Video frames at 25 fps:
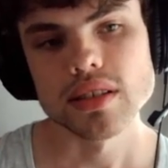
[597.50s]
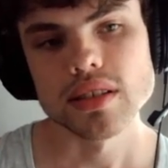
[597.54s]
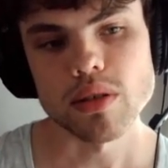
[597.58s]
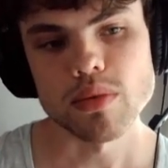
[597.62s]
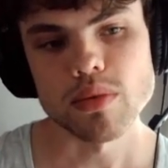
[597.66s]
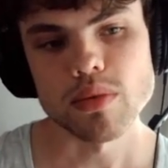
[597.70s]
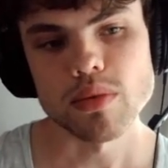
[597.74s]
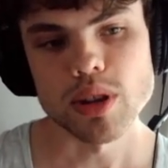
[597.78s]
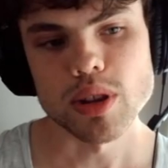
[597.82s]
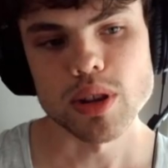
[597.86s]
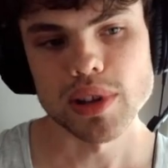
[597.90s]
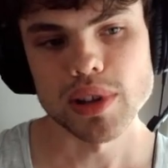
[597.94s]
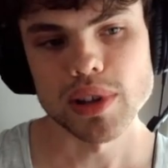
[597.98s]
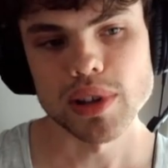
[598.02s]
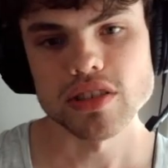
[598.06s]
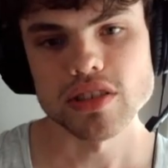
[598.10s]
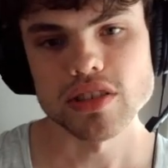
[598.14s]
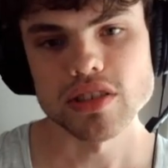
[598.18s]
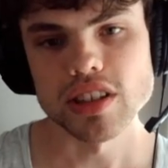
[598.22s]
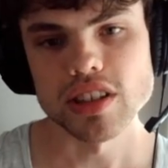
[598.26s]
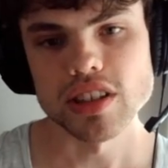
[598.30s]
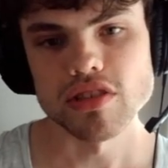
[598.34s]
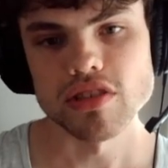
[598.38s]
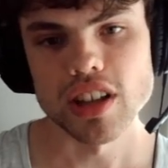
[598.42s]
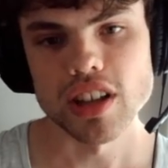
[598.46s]
Like with the
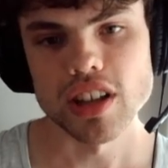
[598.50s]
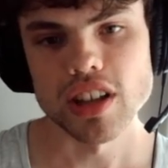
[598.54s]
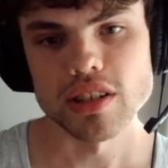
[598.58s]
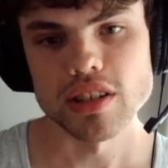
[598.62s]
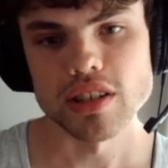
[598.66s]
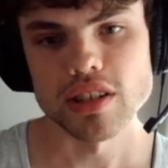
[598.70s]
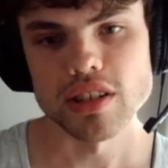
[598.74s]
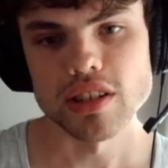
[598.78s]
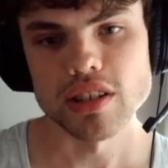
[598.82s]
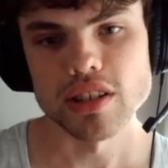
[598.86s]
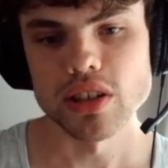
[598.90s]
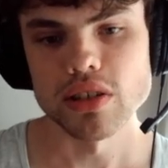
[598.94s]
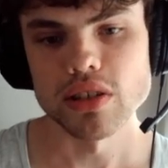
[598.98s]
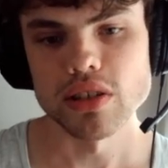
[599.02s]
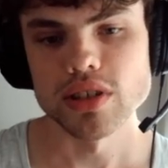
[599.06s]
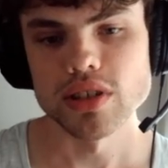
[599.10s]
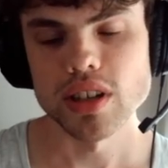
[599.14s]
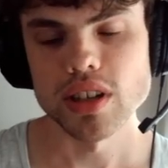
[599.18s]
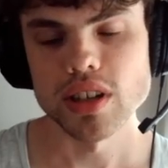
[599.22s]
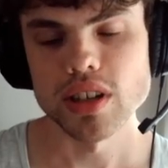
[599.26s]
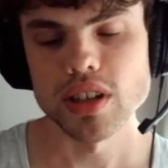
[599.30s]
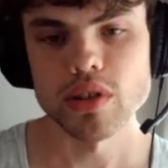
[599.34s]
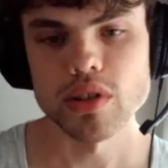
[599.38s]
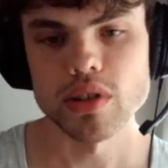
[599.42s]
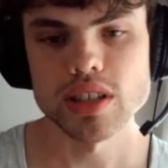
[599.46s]
Blitzkrieg draw, this would be huge.
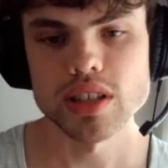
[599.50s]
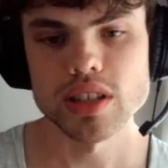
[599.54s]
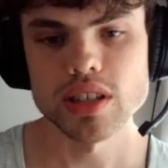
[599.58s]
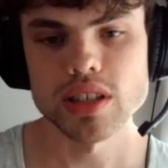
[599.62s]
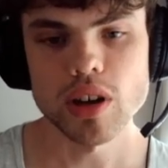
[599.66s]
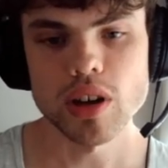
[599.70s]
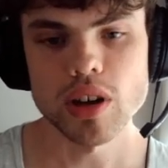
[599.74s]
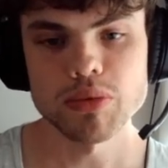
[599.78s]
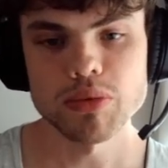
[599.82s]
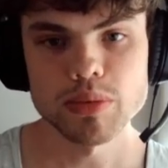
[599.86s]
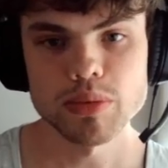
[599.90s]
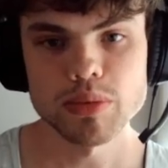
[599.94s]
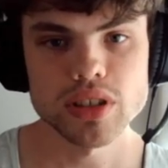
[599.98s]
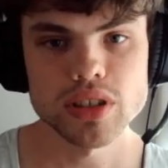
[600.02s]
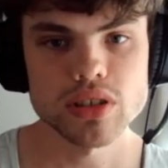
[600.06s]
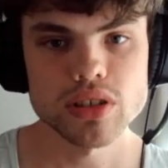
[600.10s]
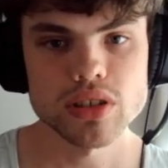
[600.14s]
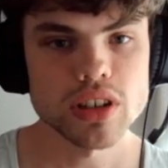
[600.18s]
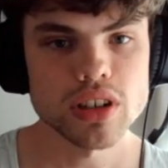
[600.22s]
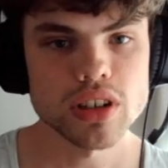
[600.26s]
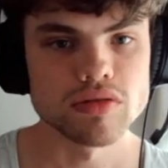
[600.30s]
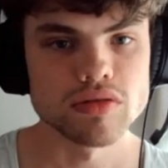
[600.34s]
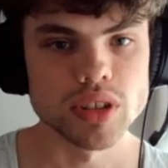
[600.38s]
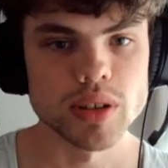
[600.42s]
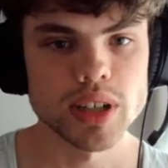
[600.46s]
Of course, he's probably just
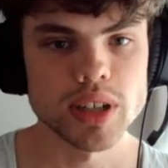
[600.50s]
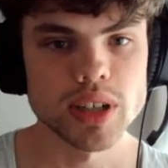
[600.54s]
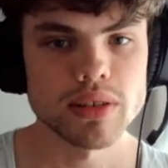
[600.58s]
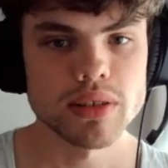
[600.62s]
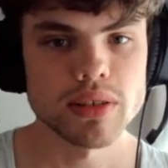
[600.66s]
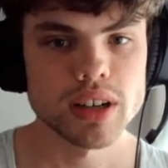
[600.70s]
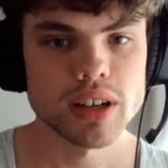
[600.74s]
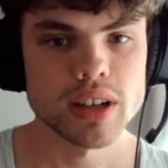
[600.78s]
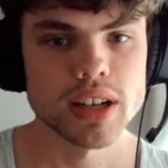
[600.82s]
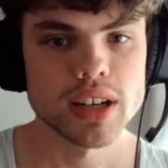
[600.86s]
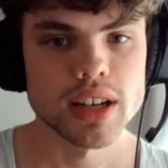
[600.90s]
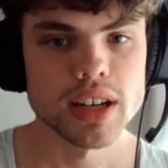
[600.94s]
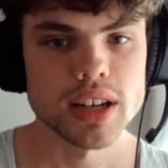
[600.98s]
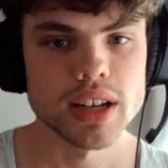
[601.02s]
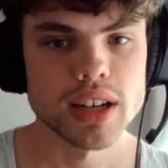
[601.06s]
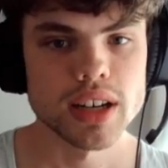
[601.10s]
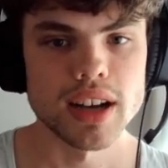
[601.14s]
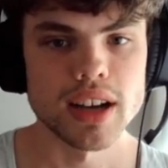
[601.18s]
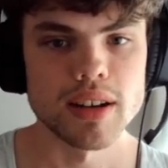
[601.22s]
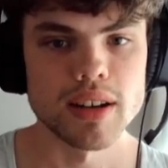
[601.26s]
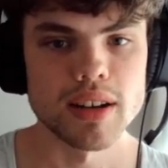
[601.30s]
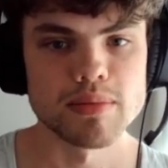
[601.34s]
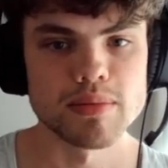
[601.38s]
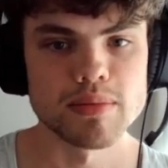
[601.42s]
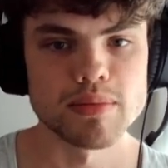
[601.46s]
going to root out.
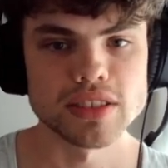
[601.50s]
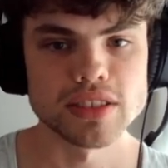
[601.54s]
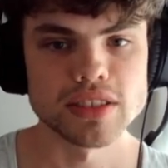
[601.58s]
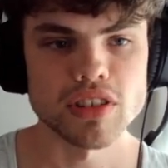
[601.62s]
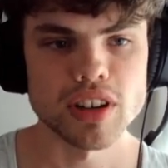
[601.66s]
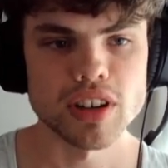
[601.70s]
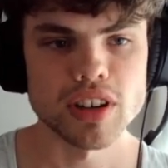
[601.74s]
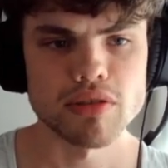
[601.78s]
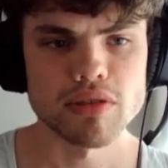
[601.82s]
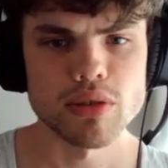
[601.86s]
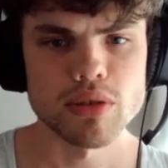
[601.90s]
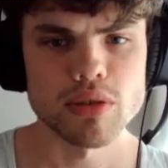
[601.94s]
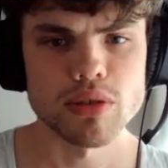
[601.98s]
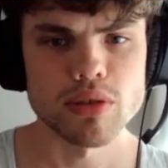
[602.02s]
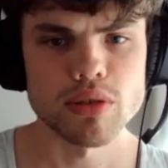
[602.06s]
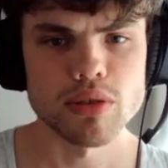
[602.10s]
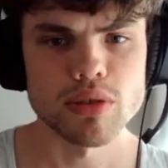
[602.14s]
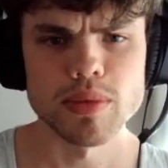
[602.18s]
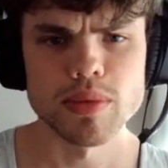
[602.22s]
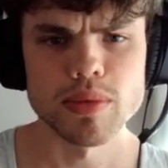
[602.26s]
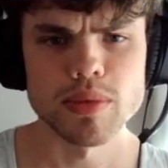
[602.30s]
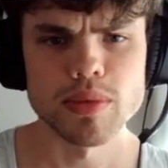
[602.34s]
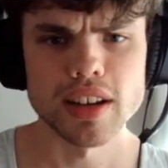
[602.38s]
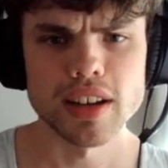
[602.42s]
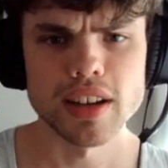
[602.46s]
He's drawn through way too
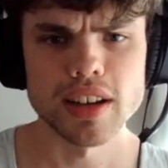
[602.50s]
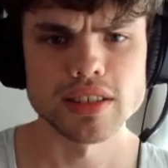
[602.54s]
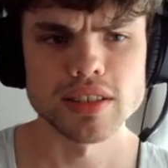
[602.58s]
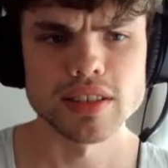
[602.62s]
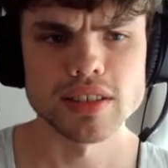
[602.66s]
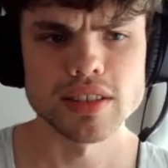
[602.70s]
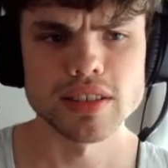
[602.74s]
many cards of